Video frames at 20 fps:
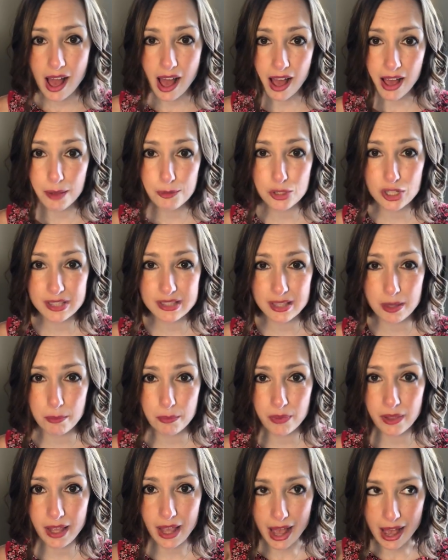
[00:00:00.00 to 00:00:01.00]
I'm just
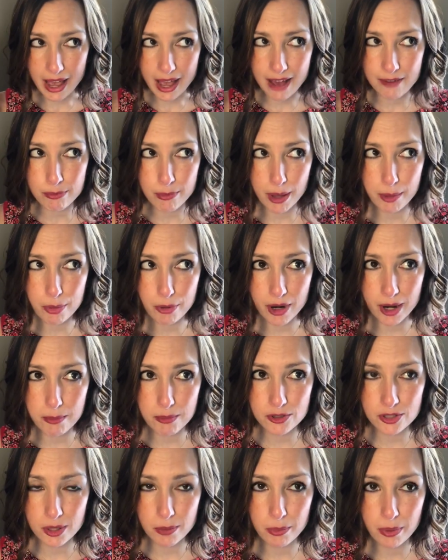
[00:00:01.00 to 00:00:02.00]
simply, I have my
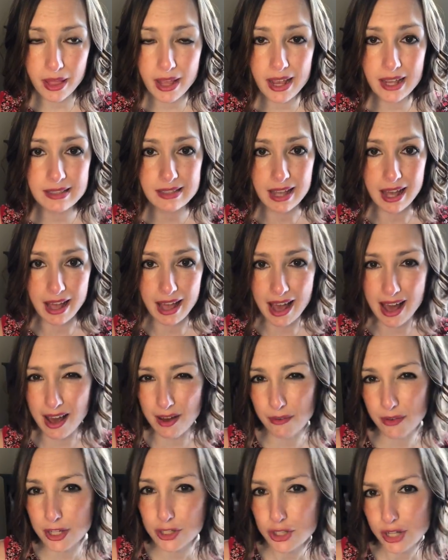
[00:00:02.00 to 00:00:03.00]
parameters in place, I
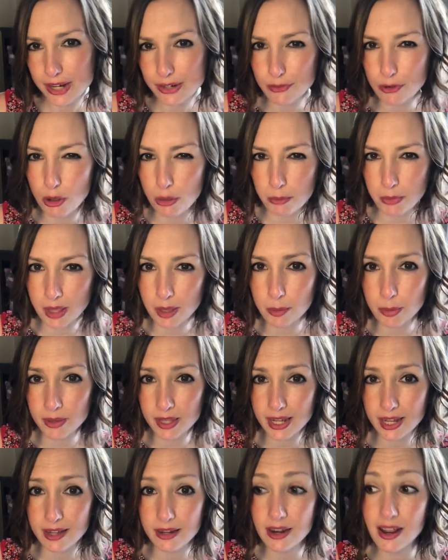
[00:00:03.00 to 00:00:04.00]
have a general meal
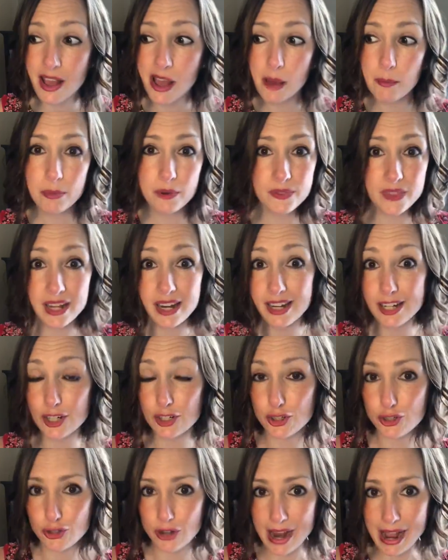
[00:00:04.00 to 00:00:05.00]
plan, but then I
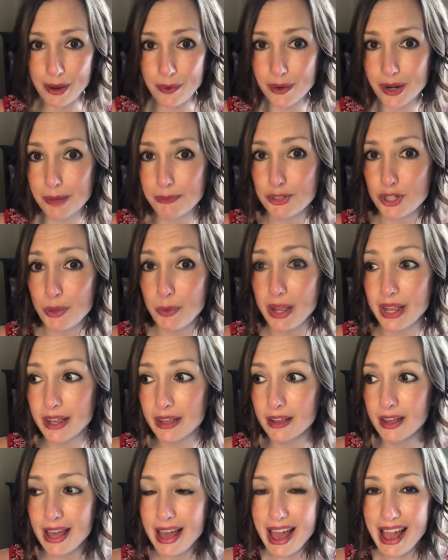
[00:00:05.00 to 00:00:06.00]
just track what I'm
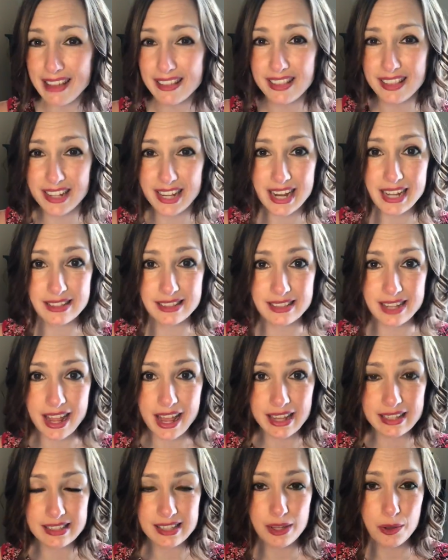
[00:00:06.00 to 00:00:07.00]
doing, and then the next day
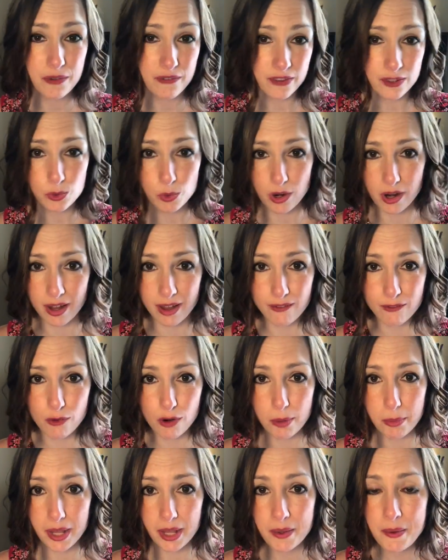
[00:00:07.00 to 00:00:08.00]
I see if it's working
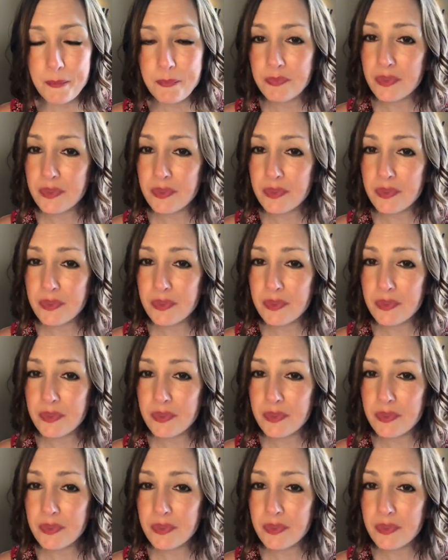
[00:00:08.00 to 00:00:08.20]
for me.